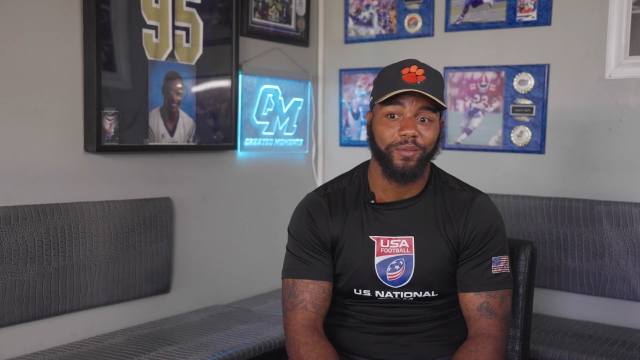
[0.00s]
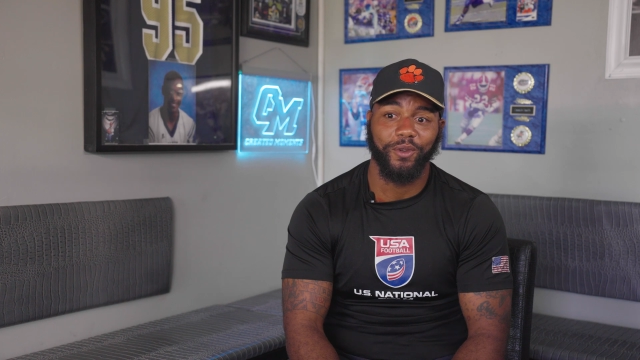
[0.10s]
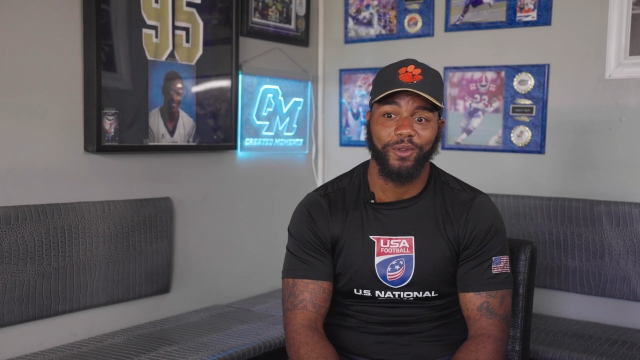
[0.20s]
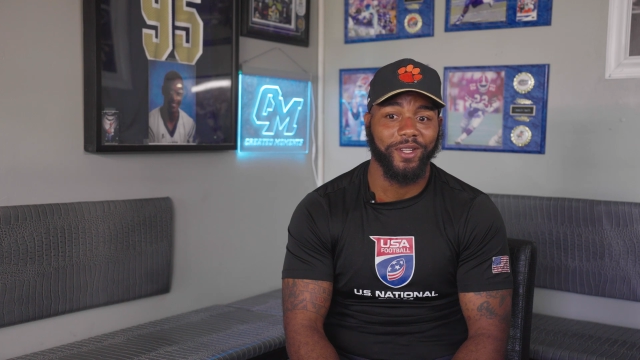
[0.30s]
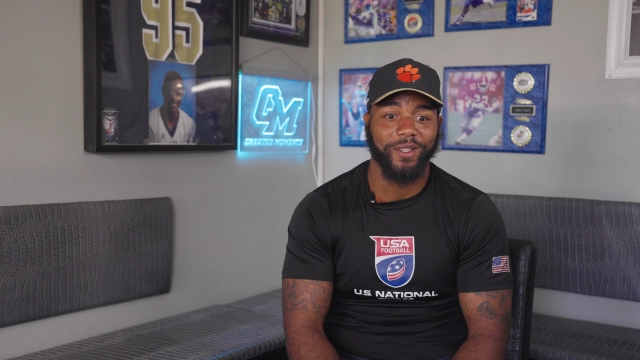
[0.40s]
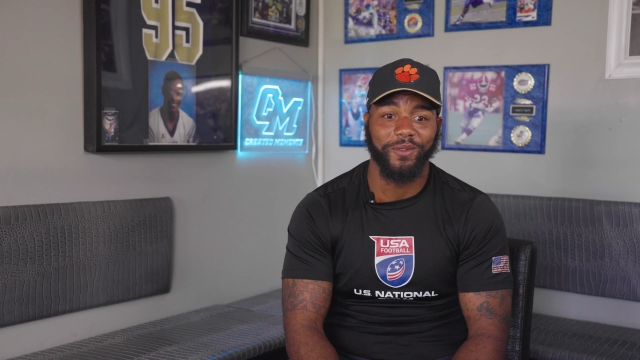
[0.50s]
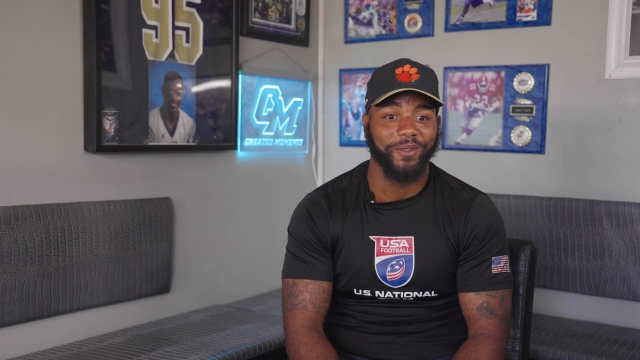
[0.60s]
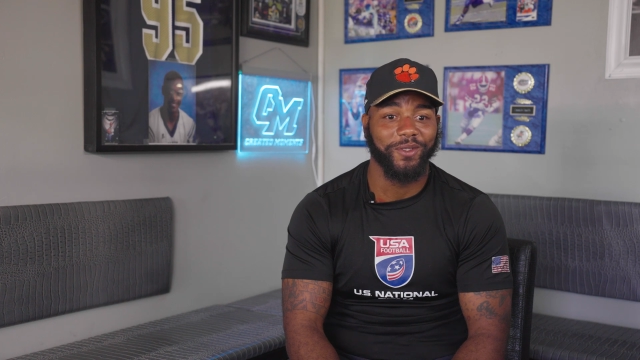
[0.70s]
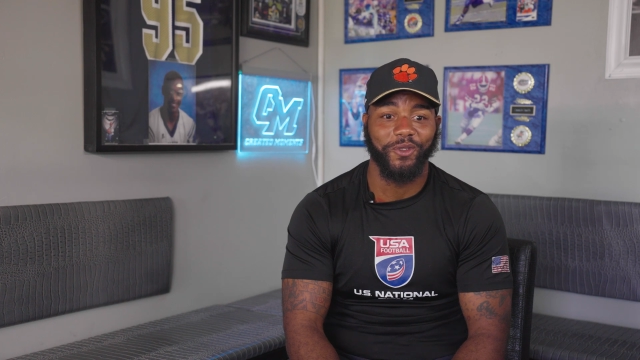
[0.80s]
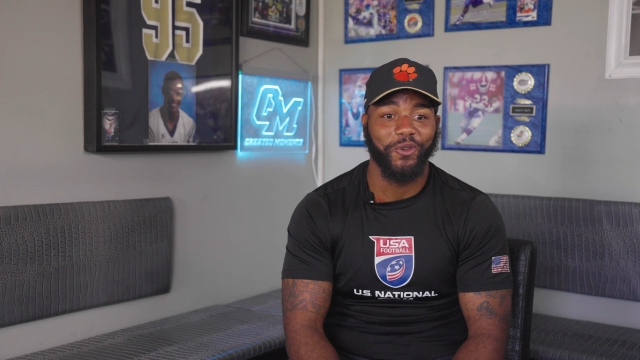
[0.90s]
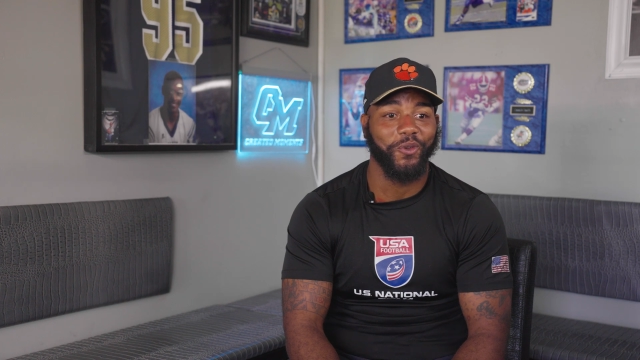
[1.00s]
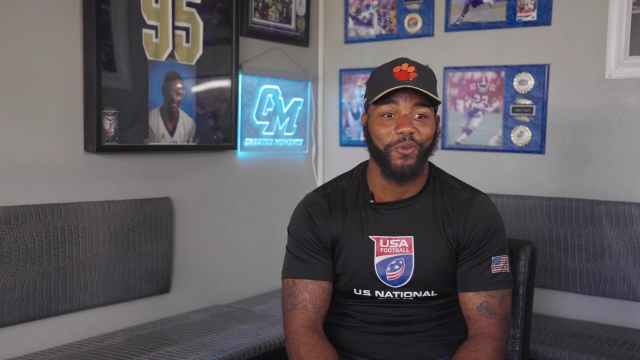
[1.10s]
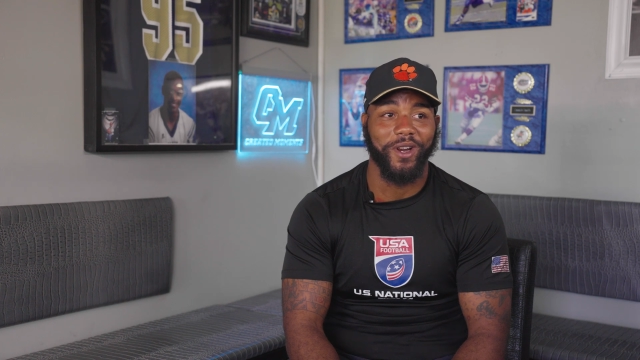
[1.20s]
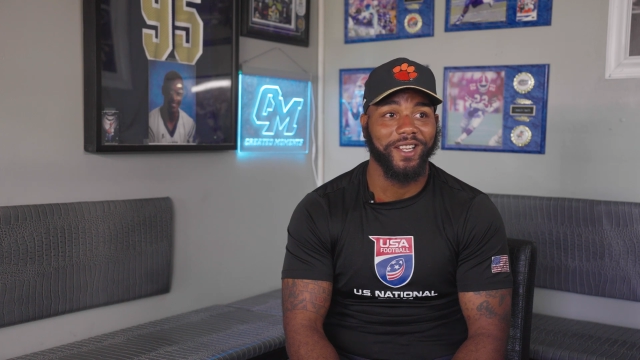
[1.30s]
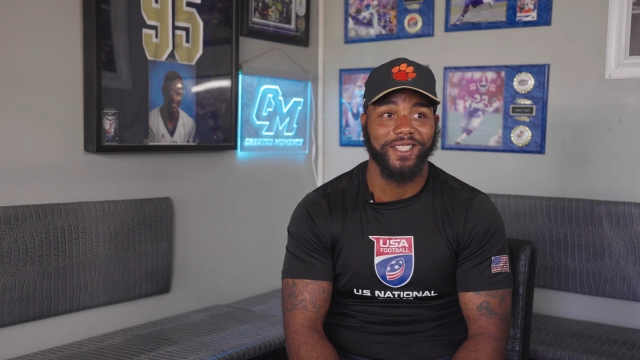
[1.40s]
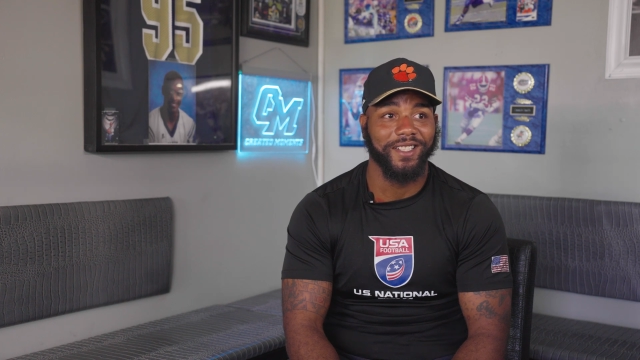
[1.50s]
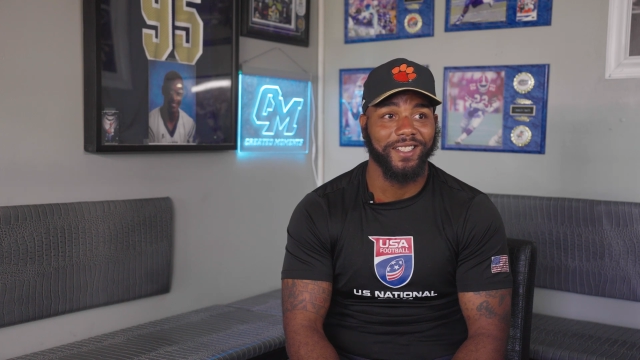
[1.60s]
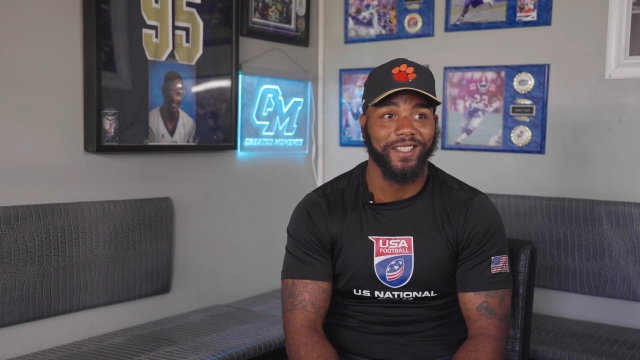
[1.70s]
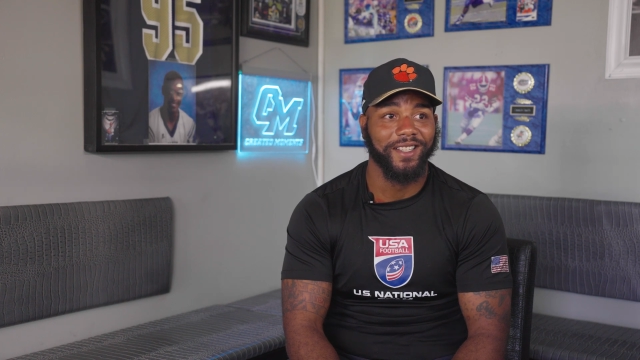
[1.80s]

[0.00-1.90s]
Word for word: bro. It was crazy